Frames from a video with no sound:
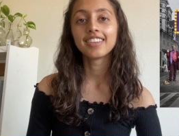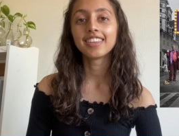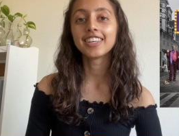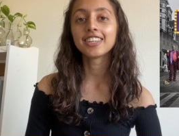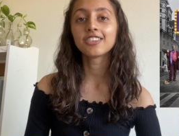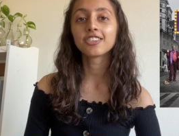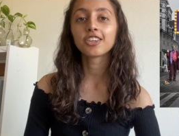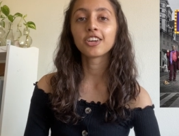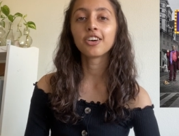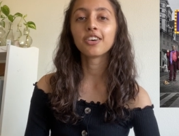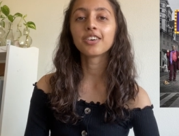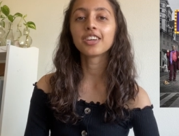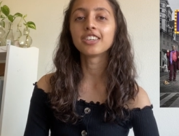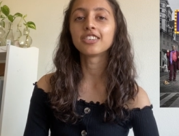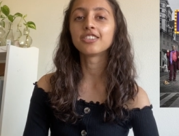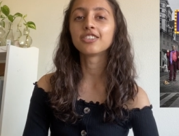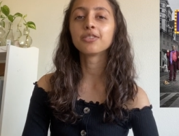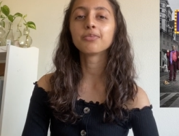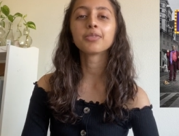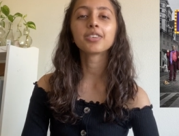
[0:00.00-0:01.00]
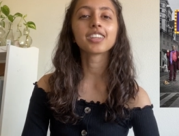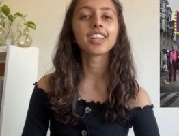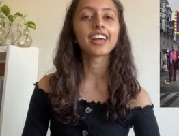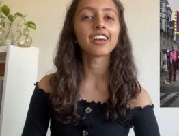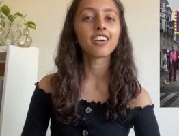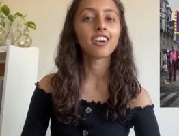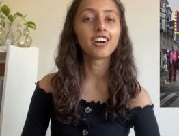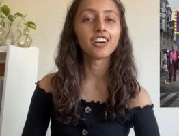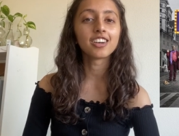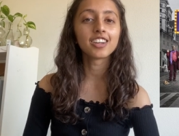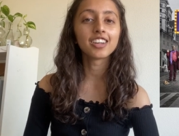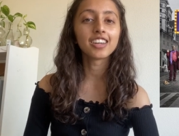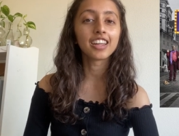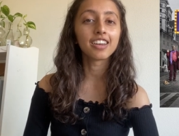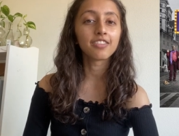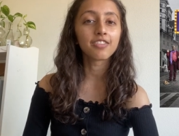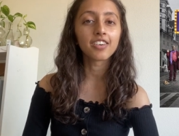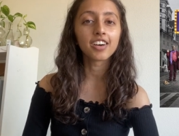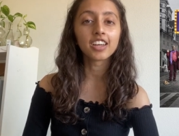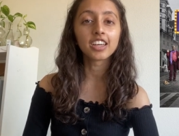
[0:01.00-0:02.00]
This show is super lighthearted
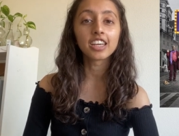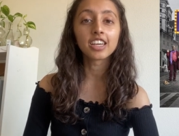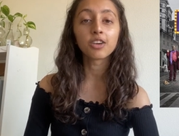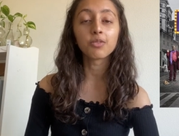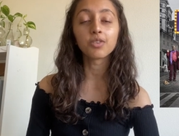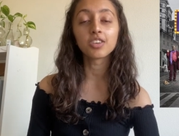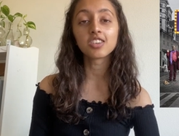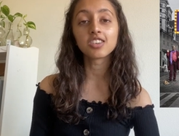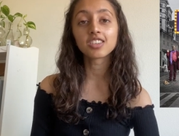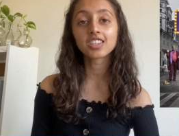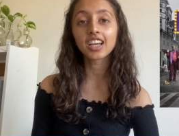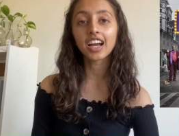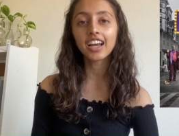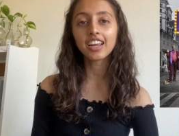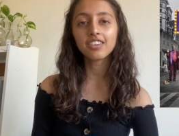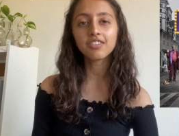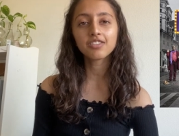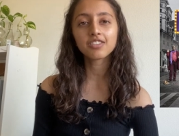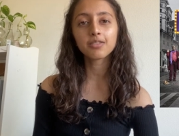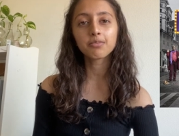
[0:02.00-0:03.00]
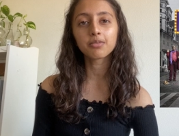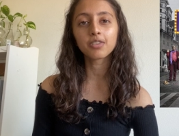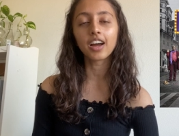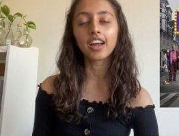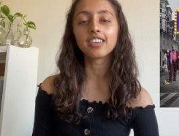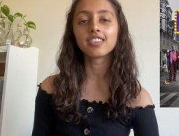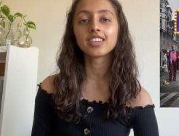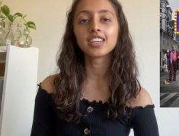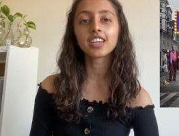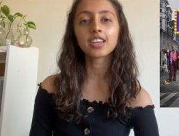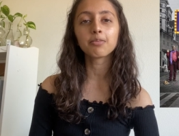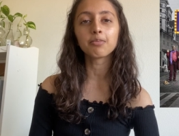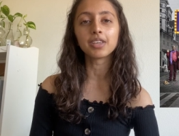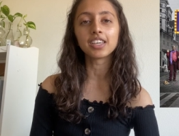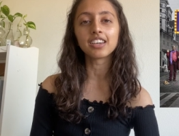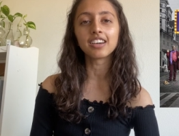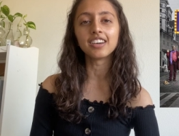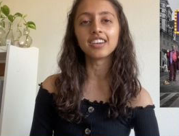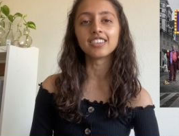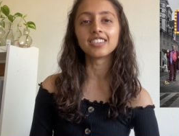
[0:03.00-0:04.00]
and funny, which is kind of surprising
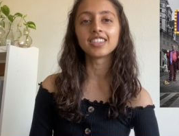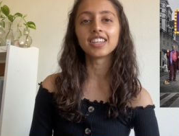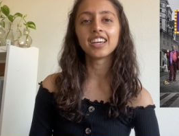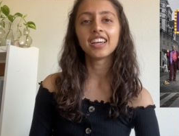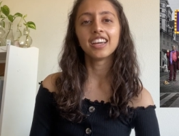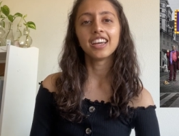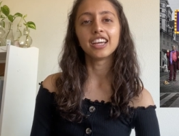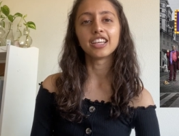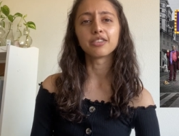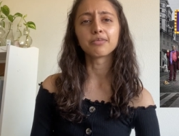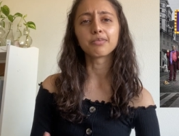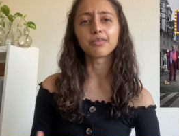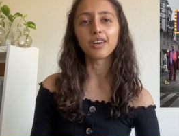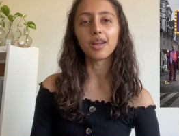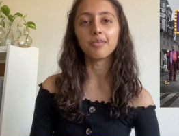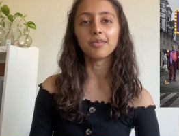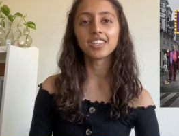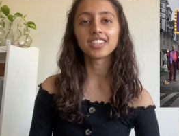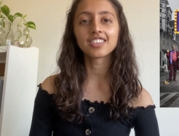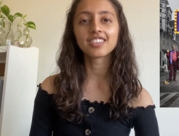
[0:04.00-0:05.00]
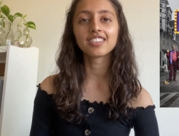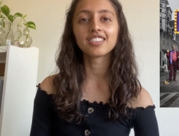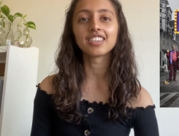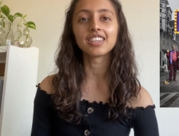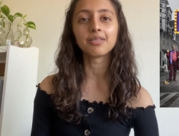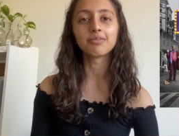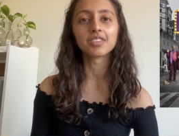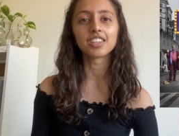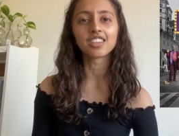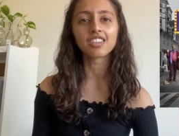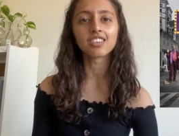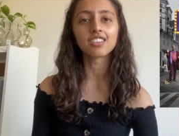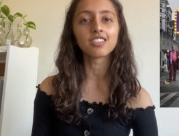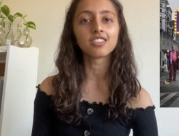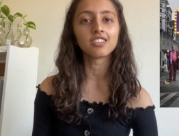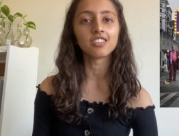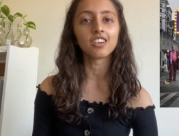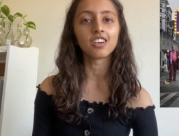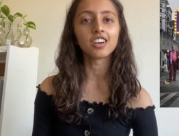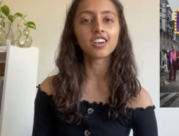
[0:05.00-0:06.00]
because its premise seems a little
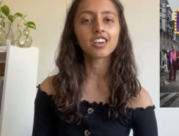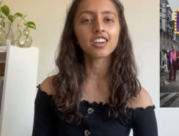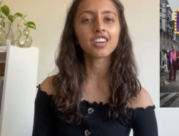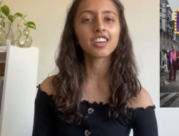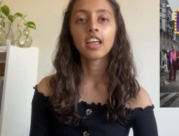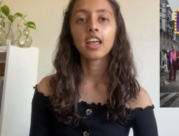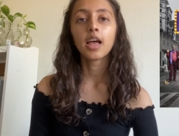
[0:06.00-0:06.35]
dark,